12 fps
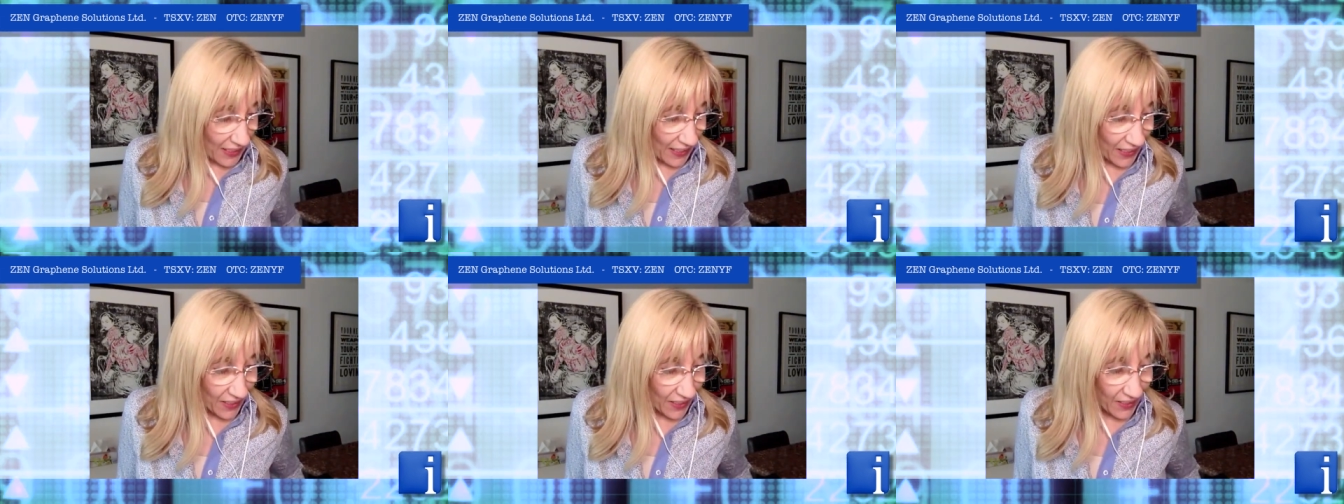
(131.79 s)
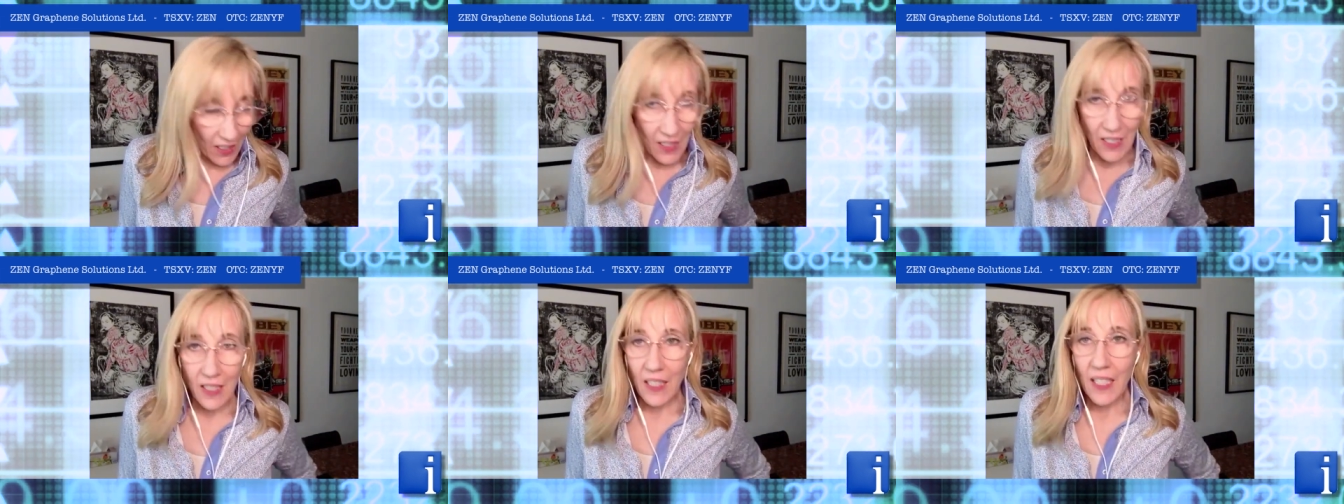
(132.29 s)
and I
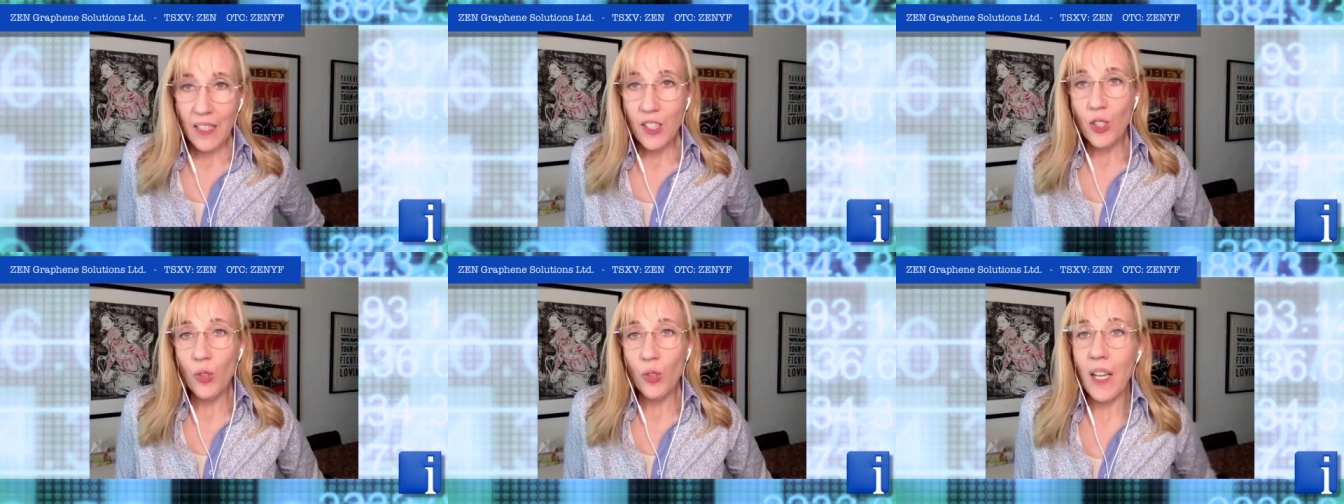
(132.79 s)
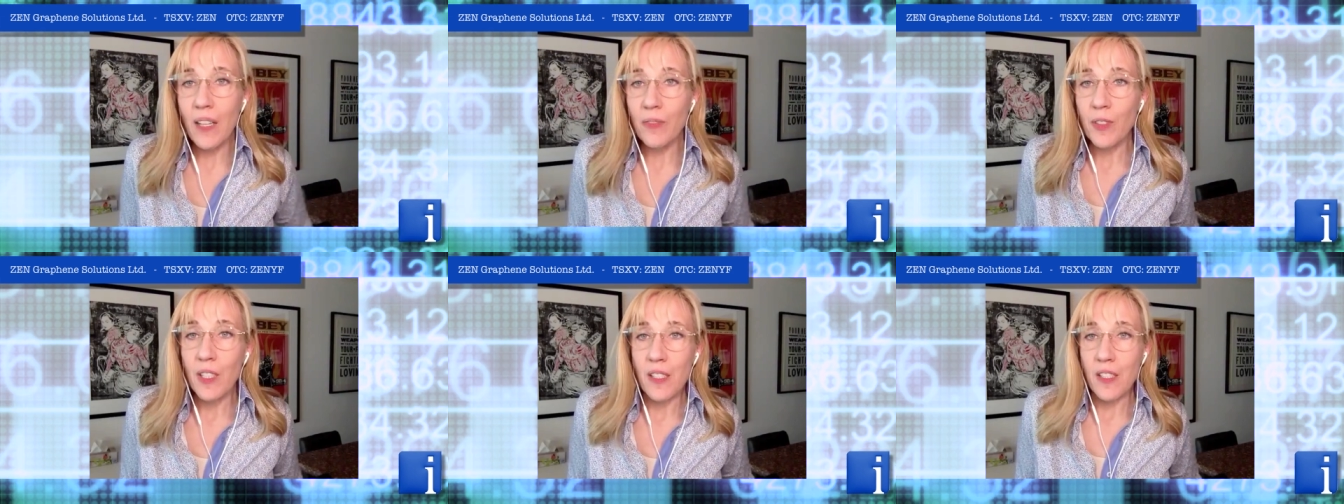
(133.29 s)
selected
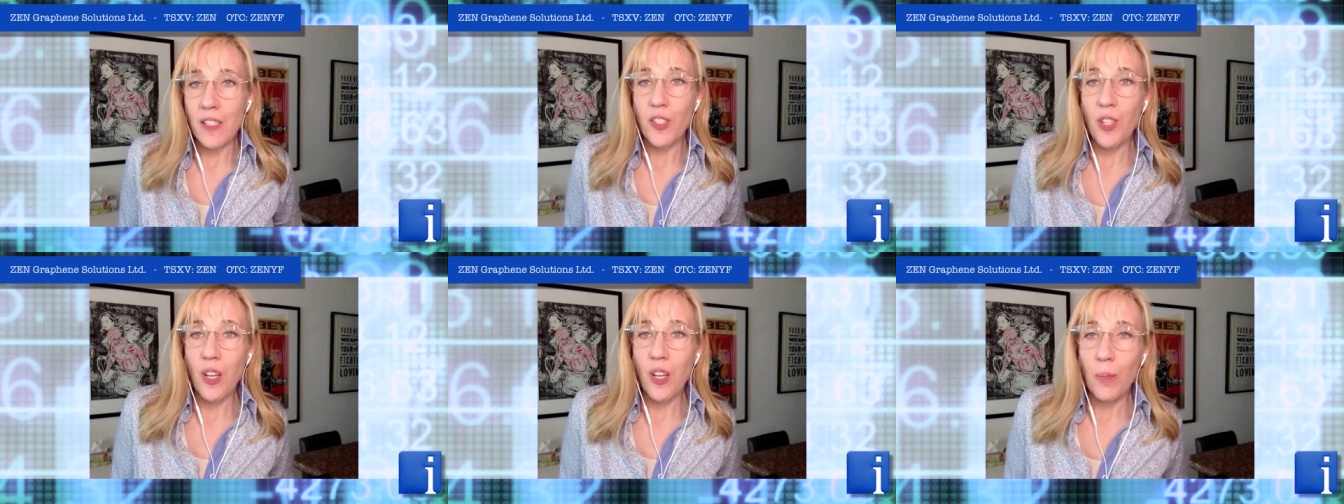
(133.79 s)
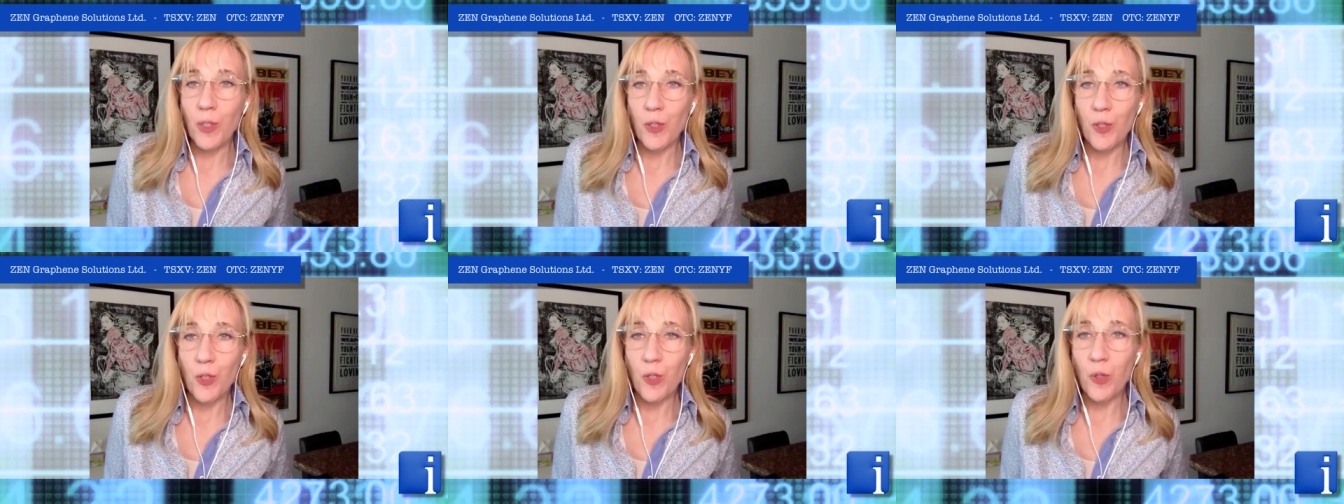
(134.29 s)
graphene as the topic
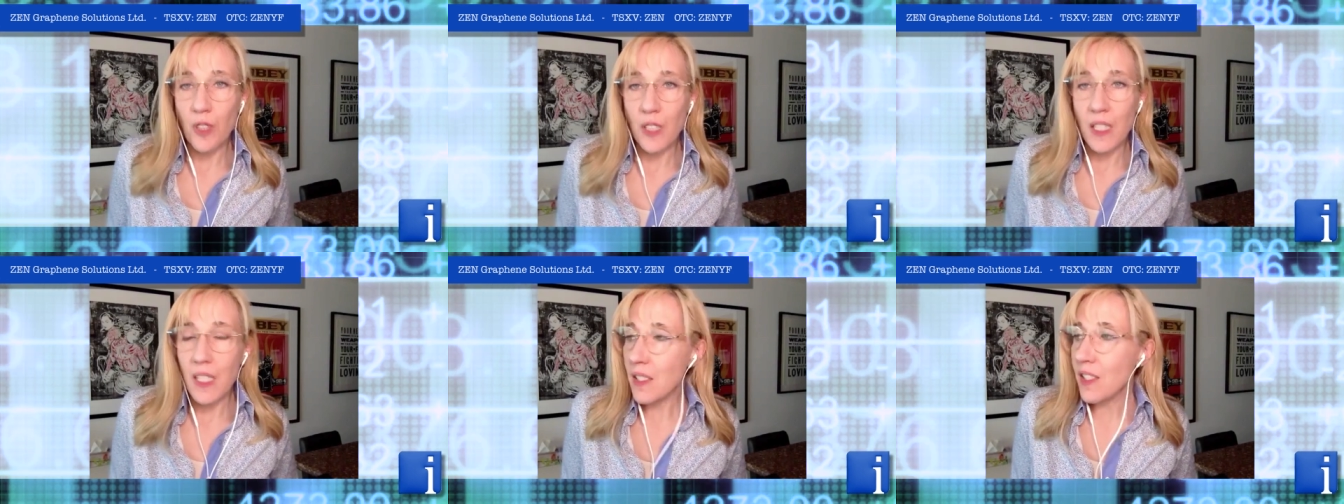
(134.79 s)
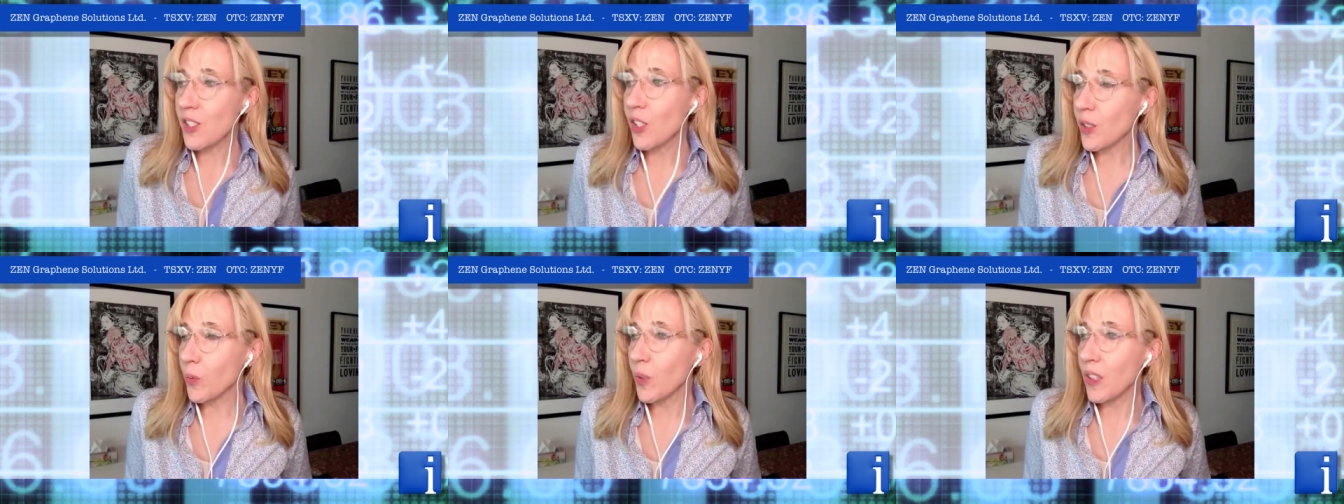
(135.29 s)
du jour, and I
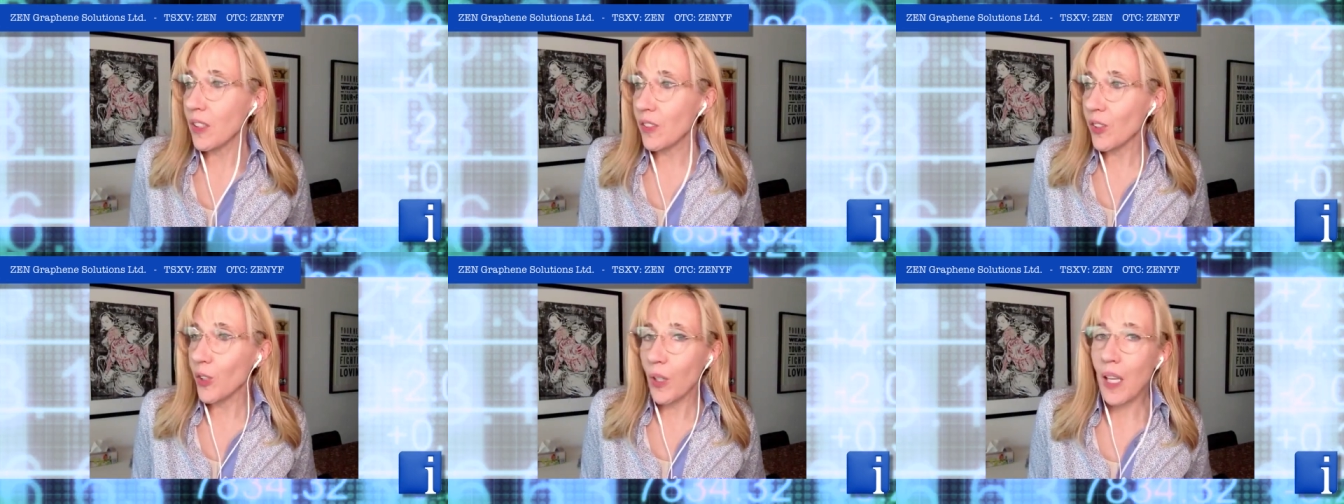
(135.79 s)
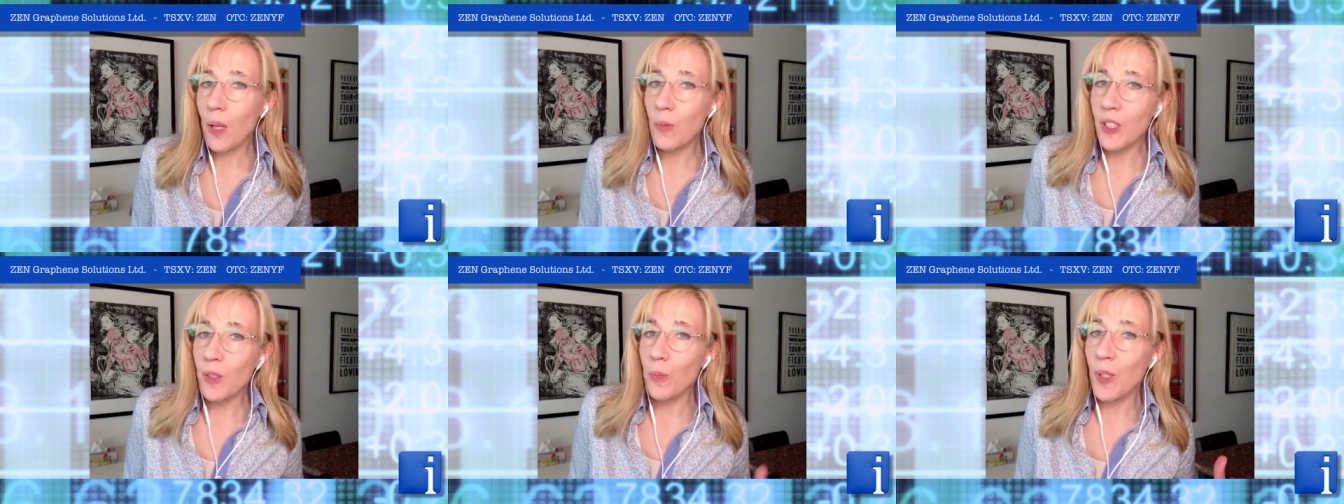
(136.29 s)
started with, you know, how
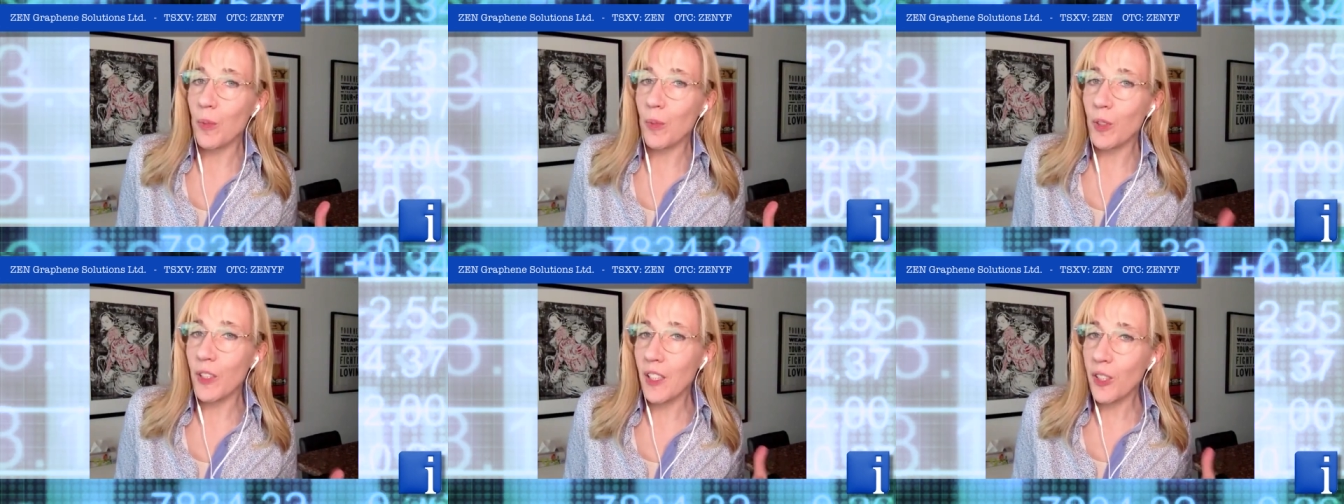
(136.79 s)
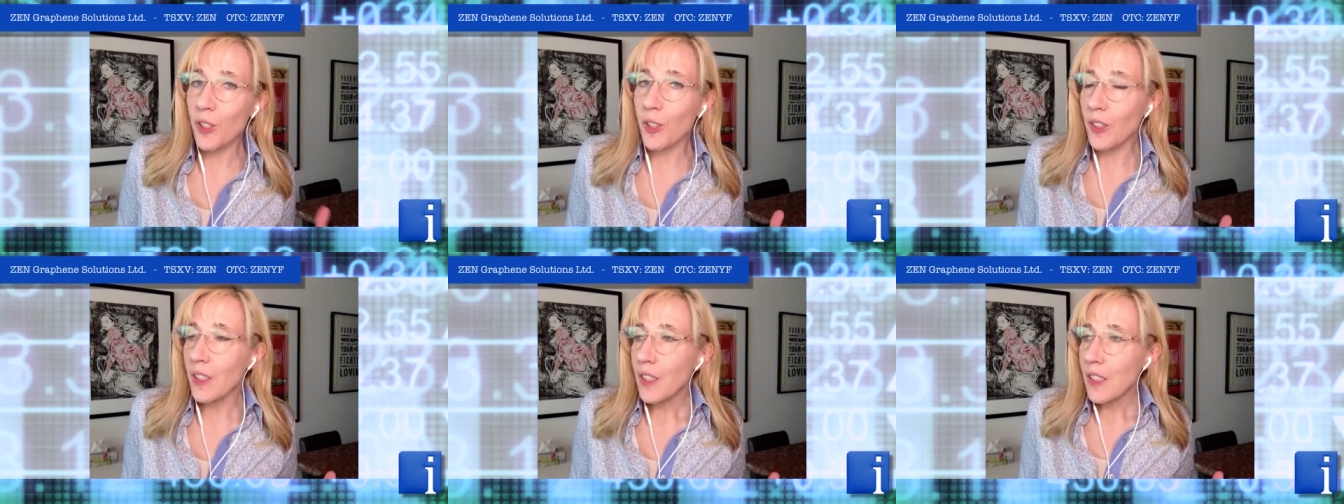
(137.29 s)
many people
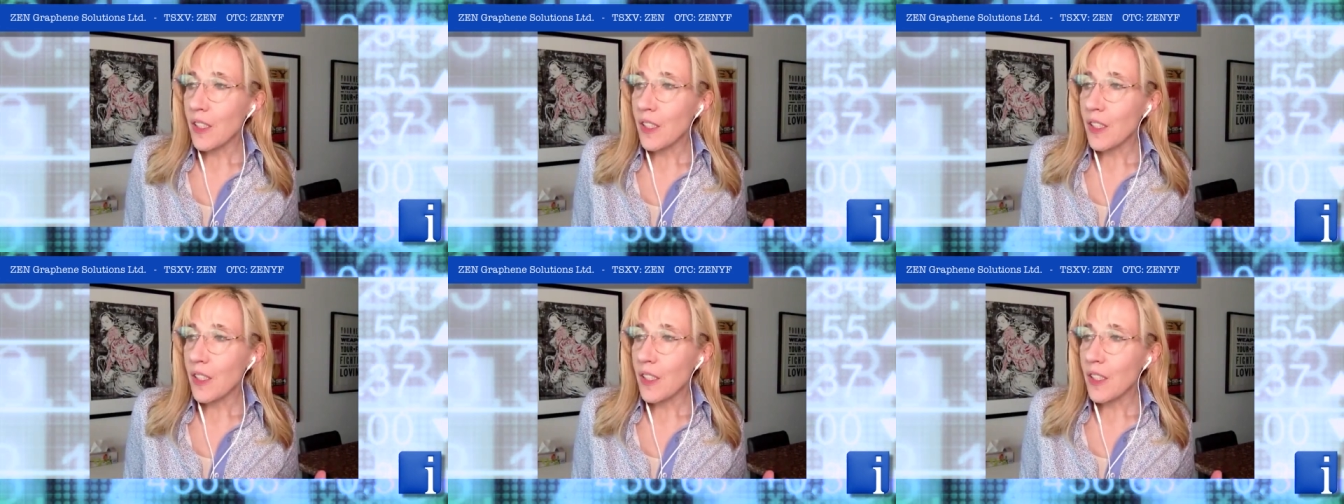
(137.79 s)
here